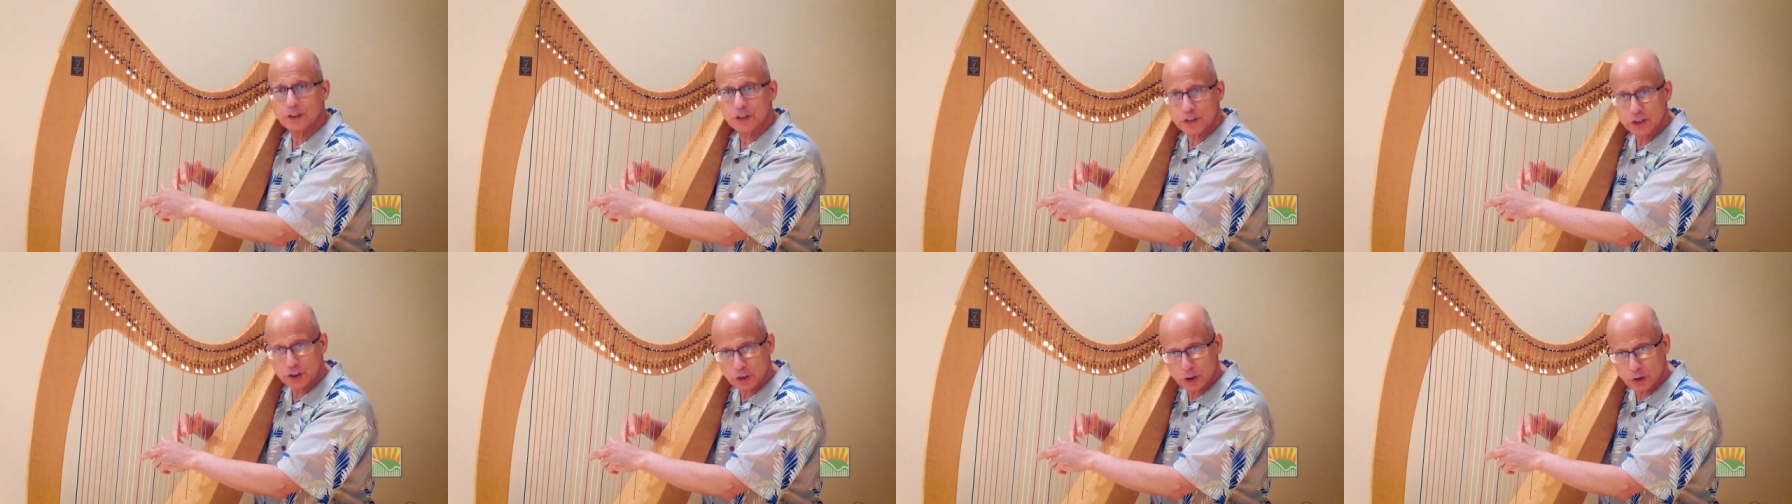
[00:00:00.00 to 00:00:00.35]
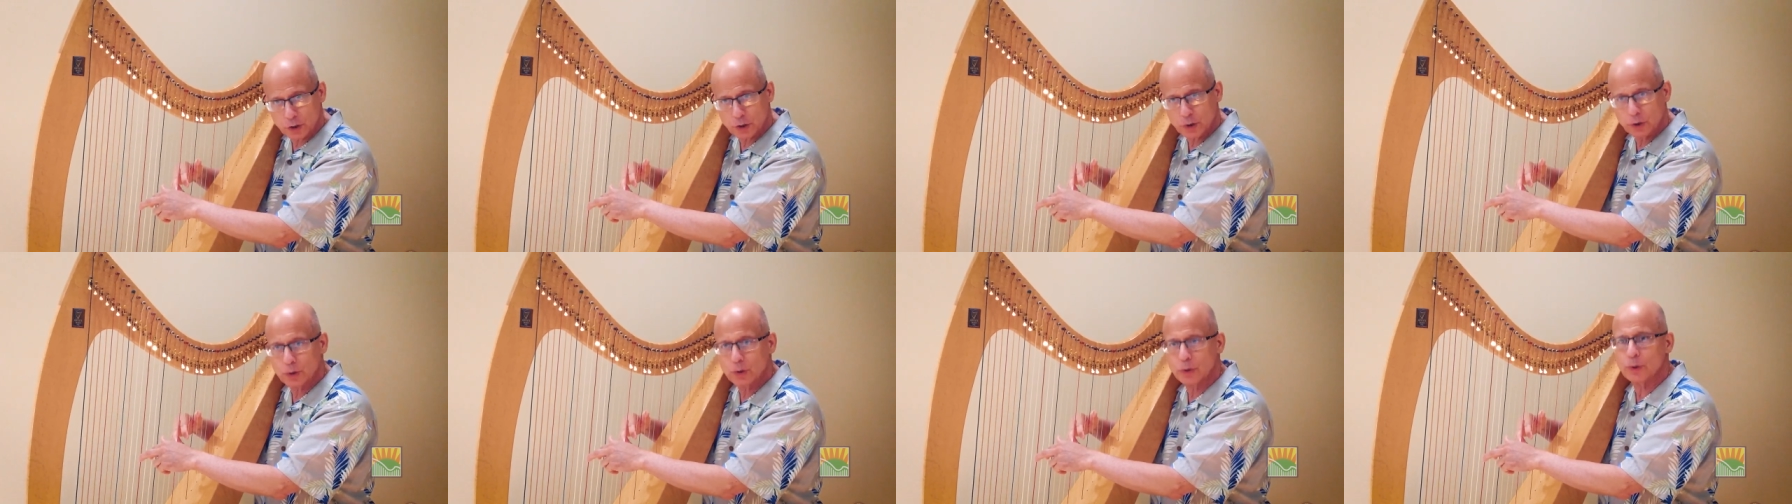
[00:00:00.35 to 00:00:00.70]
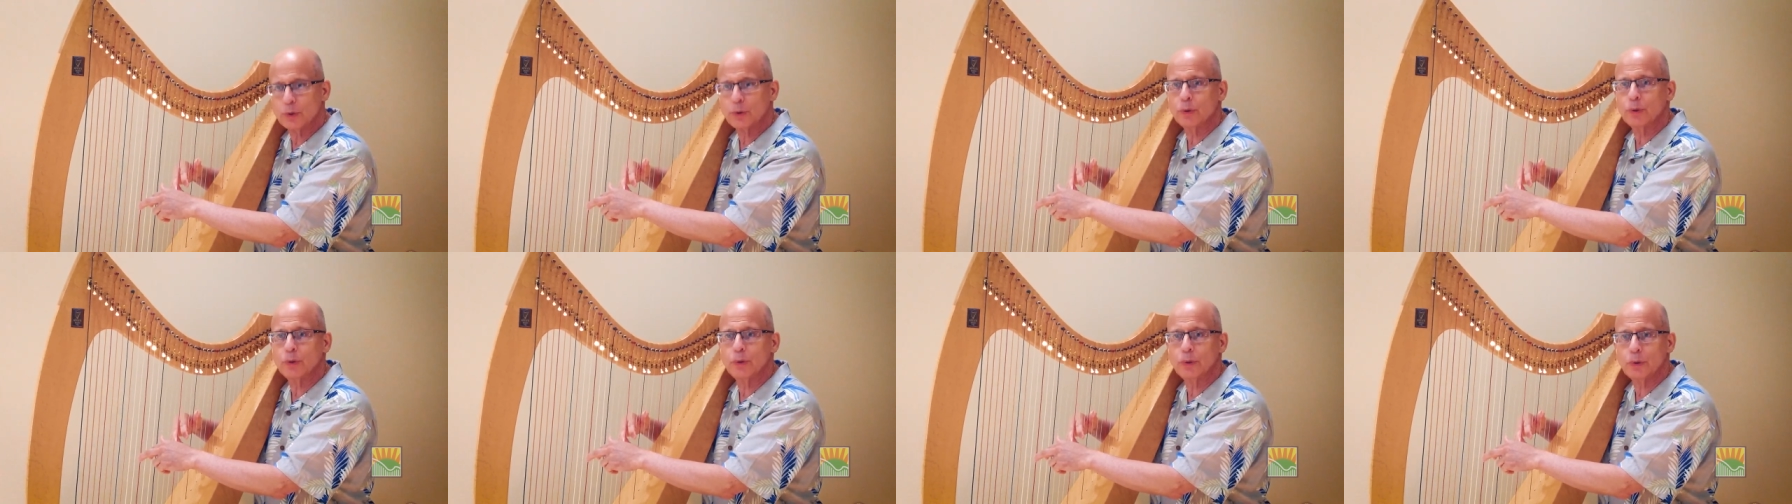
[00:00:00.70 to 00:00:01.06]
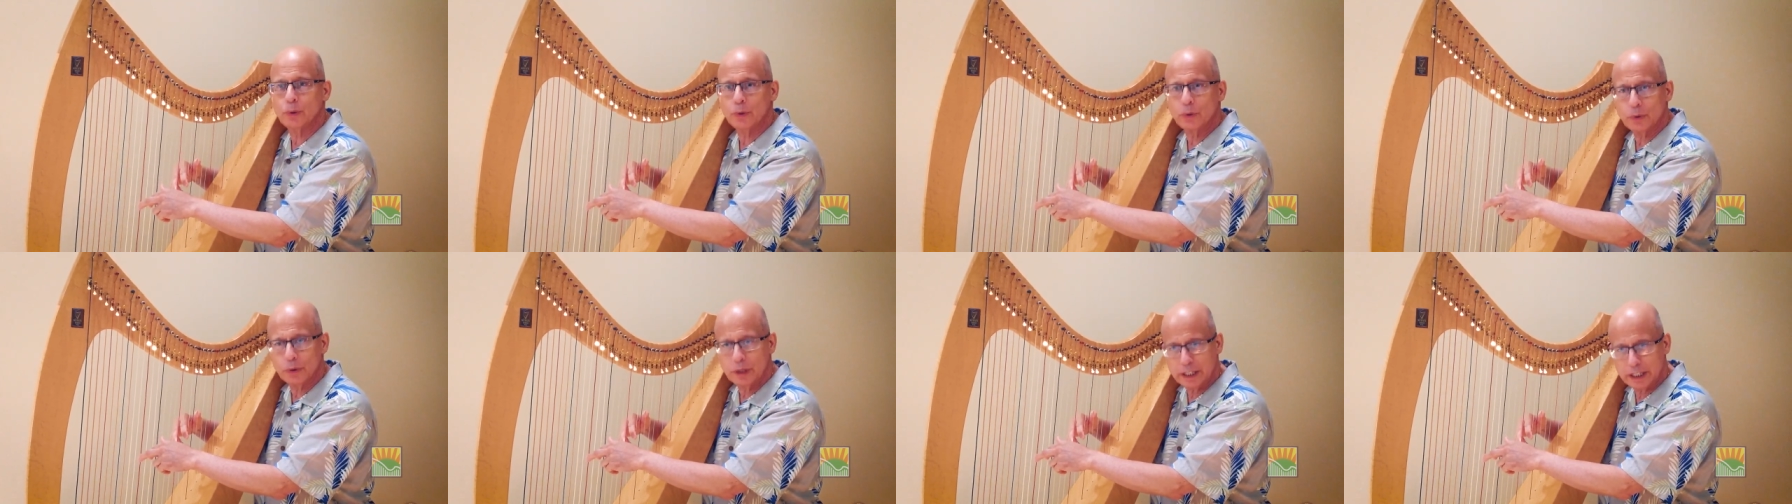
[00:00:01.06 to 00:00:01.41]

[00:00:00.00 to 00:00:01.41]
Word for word: two,